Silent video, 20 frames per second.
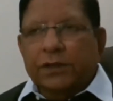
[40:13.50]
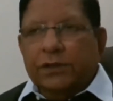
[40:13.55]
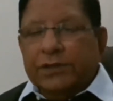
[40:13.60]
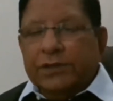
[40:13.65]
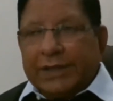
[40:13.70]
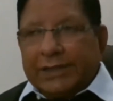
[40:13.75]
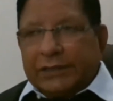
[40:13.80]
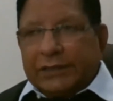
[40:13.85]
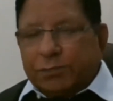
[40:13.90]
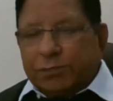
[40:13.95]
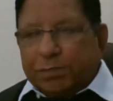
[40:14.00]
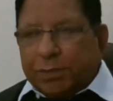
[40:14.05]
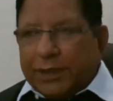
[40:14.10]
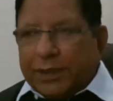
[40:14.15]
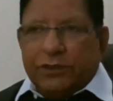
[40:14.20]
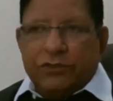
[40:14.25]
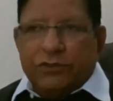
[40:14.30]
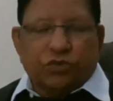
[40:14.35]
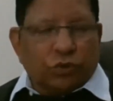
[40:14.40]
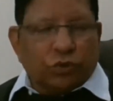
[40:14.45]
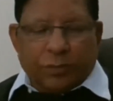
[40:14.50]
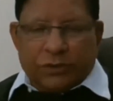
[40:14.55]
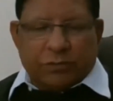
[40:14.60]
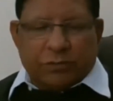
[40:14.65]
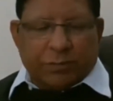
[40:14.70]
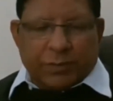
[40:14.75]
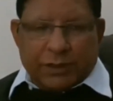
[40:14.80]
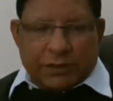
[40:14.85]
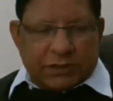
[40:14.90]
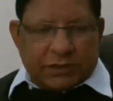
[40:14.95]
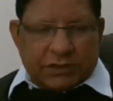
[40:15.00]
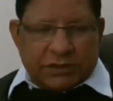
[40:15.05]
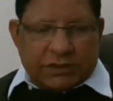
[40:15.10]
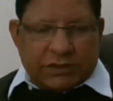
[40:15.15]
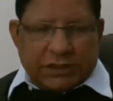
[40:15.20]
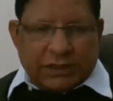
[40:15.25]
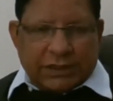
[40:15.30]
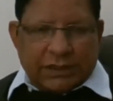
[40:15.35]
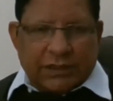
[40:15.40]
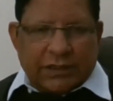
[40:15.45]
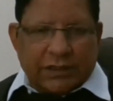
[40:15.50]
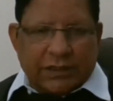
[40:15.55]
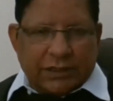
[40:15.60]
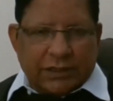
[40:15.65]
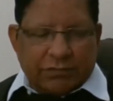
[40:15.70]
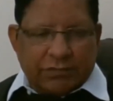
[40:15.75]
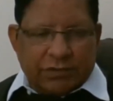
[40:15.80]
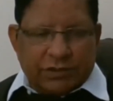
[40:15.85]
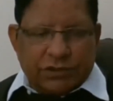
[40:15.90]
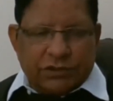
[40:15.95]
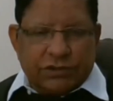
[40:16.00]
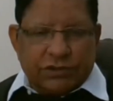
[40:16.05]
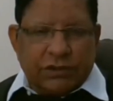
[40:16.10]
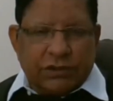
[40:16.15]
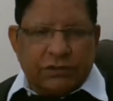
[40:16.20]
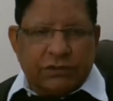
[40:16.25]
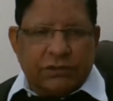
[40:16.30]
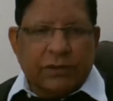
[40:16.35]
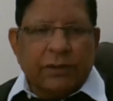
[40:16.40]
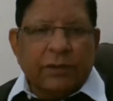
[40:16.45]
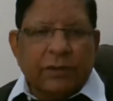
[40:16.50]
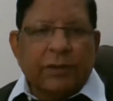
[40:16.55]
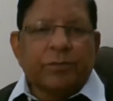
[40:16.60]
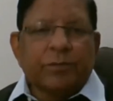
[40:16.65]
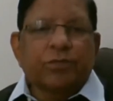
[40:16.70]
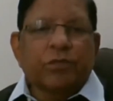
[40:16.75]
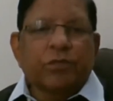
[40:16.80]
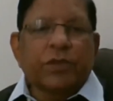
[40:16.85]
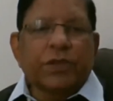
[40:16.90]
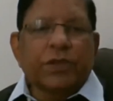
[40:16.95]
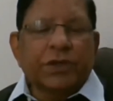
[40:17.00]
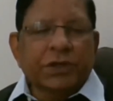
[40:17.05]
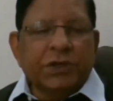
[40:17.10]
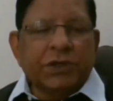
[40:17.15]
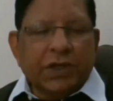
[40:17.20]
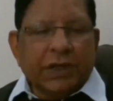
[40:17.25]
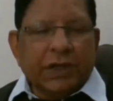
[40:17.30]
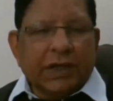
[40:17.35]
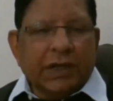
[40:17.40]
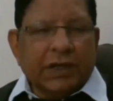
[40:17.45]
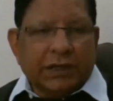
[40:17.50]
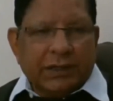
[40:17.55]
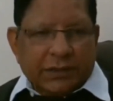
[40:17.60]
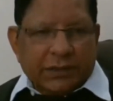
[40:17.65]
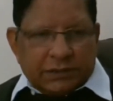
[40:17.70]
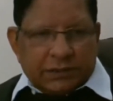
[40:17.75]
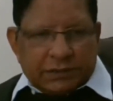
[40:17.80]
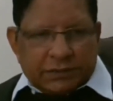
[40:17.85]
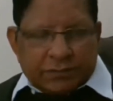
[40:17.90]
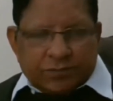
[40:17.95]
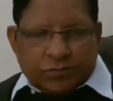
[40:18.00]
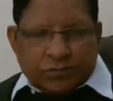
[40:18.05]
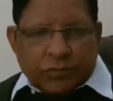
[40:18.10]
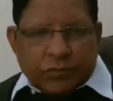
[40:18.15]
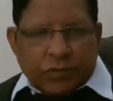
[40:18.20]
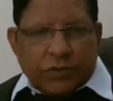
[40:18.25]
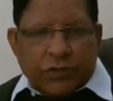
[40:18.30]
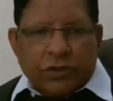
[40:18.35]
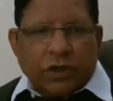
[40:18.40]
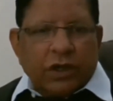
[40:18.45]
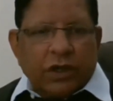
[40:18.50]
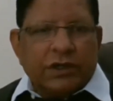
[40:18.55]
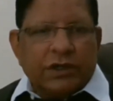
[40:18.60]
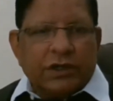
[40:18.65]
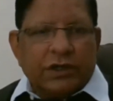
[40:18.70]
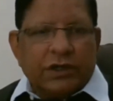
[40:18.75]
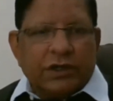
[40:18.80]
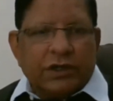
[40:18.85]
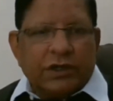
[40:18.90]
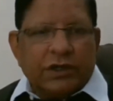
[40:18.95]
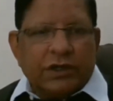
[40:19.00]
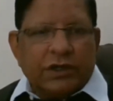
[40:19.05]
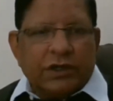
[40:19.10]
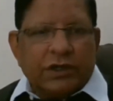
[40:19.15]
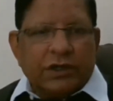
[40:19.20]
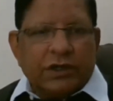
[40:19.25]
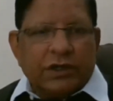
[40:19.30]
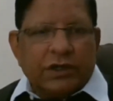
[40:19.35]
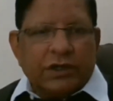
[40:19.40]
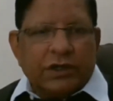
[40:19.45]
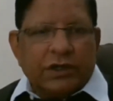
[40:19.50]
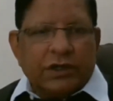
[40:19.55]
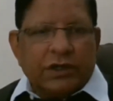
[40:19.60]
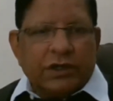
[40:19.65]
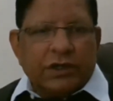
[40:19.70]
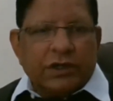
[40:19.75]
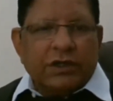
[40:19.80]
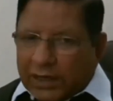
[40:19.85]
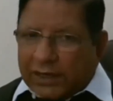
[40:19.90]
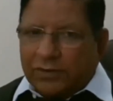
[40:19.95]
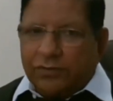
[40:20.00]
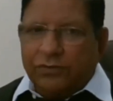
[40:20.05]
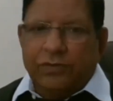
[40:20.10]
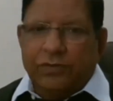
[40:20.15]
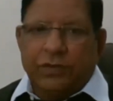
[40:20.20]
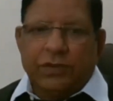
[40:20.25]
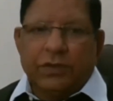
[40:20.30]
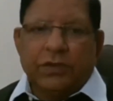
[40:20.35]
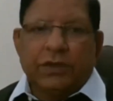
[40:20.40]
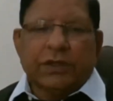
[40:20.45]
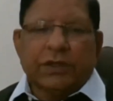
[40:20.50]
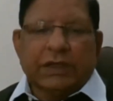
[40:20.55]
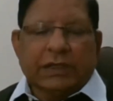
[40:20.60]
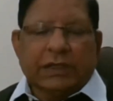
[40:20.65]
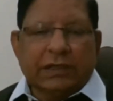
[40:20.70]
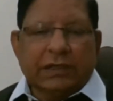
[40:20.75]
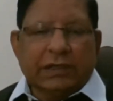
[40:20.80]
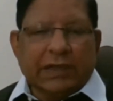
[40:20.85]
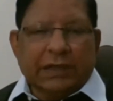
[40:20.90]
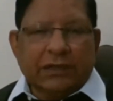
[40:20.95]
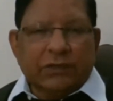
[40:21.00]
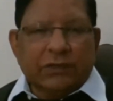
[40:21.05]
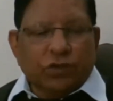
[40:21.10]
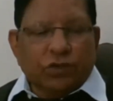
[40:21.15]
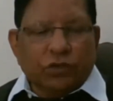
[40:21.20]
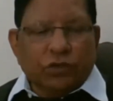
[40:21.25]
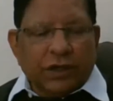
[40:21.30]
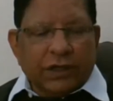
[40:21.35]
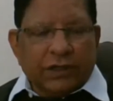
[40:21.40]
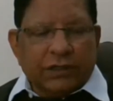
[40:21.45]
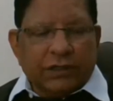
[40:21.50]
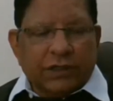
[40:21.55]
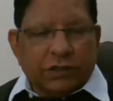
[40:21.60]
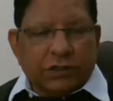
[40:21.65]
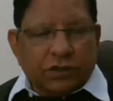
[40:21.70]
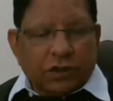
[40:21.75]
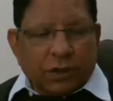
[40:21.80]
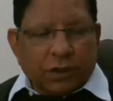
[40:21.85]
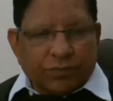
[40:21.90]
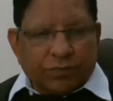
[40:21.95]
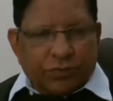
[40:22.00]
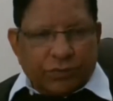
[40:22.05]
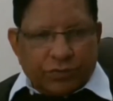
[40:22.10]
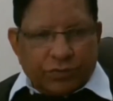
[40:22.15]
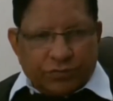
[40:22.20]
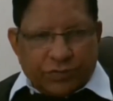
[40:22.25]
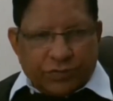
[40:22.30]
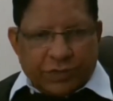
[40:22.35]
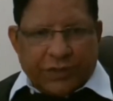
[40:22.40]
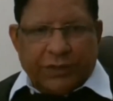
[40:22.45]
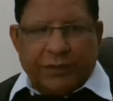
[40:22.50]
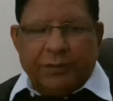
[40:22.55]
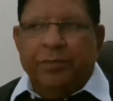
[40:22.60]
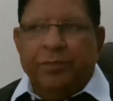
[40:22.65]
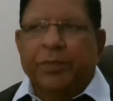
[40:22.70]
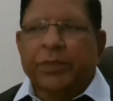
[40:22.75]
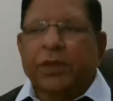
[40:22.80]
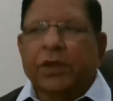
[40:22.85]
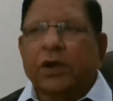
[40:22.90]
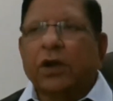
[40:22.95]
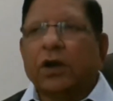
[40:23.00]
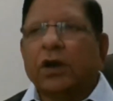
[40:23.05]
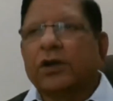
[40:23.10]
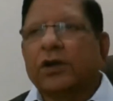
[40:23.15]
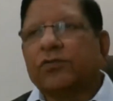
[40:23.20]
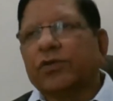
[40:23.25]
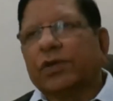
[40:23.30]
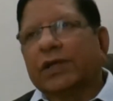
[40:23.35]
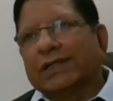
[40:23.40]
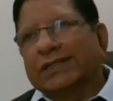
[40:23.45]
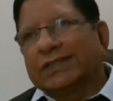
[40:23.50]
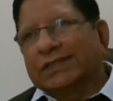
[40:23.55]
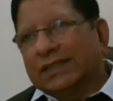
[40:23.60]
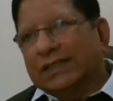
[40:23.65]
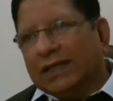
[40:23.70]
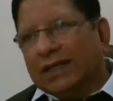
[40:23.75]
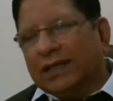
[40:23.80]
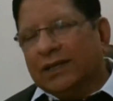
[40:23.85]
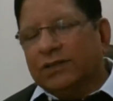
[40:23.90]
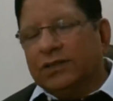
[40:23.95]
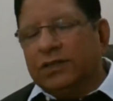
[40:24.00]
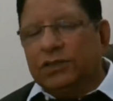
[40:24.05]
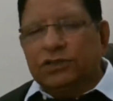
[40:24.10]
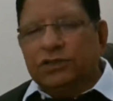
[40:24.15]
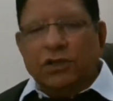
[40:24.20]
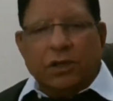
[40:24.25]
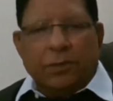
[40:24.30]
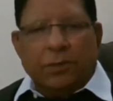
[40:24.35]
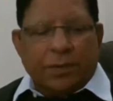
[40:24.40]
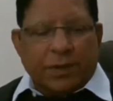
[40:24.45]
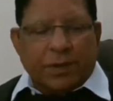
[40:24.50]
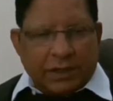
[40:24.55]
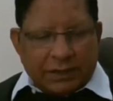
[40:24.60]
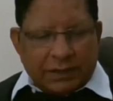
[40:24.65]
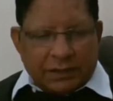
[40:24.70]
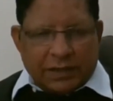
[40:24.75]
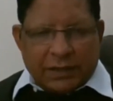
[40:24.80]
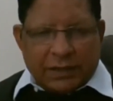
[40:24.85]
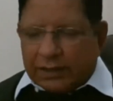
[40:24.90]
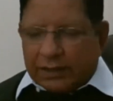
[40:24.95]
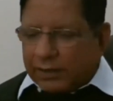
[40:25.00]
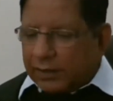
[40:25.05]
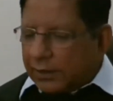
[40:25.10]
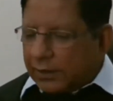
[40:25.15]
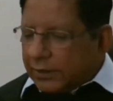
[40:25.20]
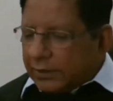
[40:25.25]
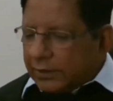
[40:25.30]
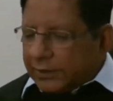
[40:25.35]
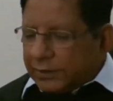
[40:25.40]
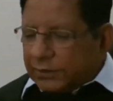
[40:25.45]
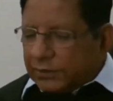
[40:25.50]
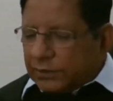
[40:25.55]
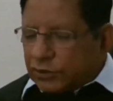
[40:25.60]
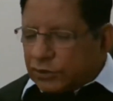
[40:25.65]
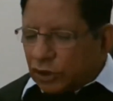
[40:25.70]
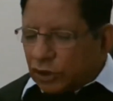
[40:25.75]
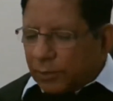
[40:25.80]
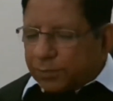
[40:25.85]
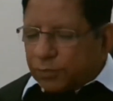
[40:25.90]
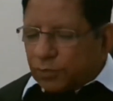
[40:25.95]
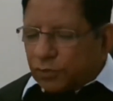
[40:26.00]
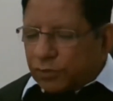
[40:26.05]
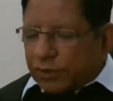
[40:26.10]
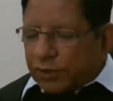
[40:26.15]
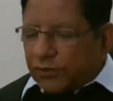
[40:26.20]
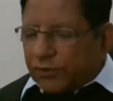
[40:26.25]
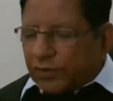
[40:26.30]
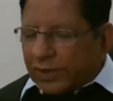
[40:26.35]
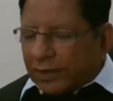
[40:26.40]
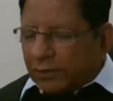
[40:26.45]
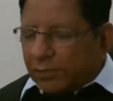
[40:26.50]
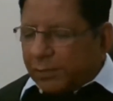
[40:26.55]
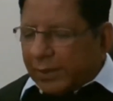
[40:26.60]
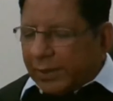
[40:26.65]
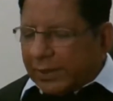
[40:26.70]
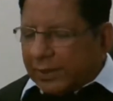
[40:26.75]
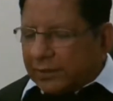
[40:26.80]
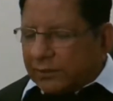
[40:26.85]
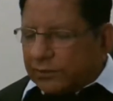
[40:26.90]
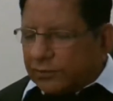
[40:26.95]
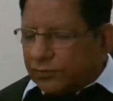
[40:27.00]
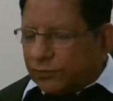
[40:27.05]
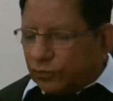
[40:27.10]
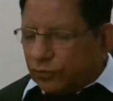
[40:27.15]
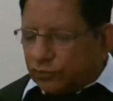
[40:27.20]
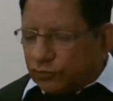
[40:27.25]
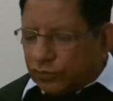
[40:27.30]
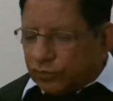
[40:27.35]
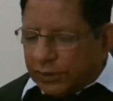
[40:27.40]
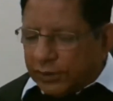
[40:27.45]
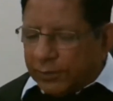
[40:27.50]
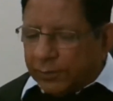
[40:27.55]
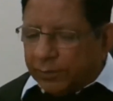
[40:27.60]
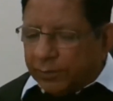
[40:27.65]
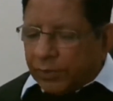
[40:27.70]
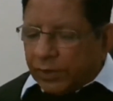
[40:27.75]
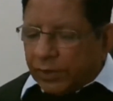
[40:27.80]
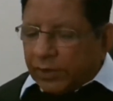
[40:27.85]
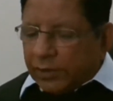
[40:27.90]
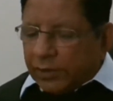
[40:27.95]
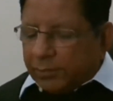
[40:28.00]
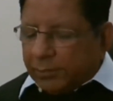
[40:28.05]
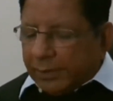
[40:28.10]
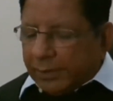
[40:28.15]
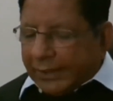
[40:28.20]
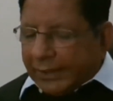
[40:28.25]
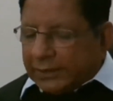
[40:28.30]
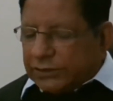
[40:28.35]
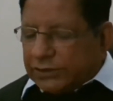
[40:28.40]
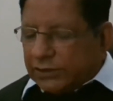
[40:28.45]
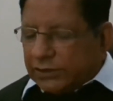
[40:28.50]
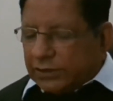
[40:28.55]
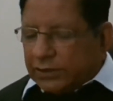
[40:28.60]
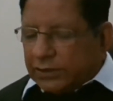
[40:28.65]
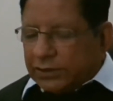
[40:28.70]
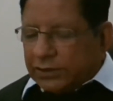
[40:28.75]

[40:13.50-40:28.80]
despite so much mergers and acquisitions, India is not in the top 25. India is only in the top 50, or we can say in the top 100. In the top 25 bank, if you see managing,